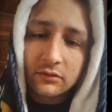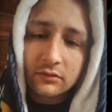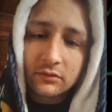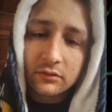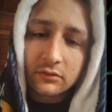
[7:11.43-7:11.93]

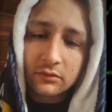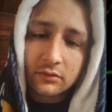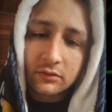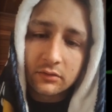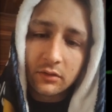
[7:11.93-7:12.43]

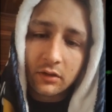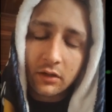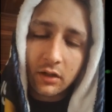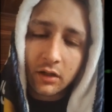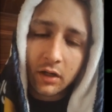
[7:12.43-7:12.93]

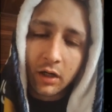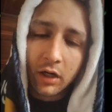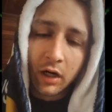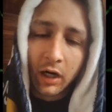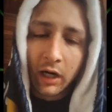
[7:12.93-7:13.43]

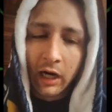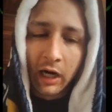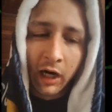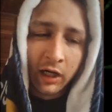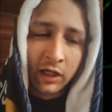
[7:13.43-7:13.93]

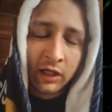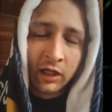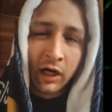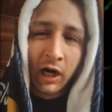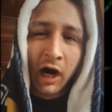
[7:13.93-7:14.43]

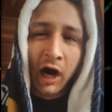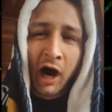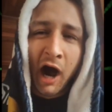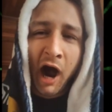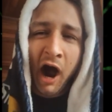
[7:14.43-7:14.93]

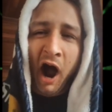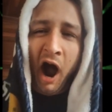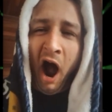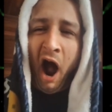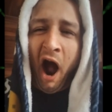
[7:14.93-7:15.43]

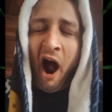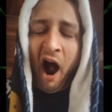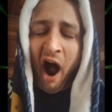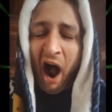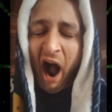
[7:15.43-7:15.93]

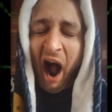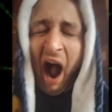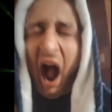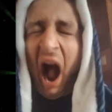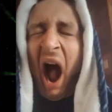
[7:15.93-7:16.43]

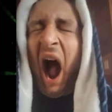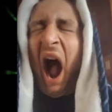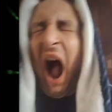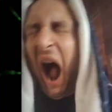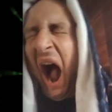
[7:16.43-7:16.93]

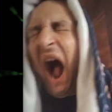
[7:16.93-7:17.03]
(no one is talking)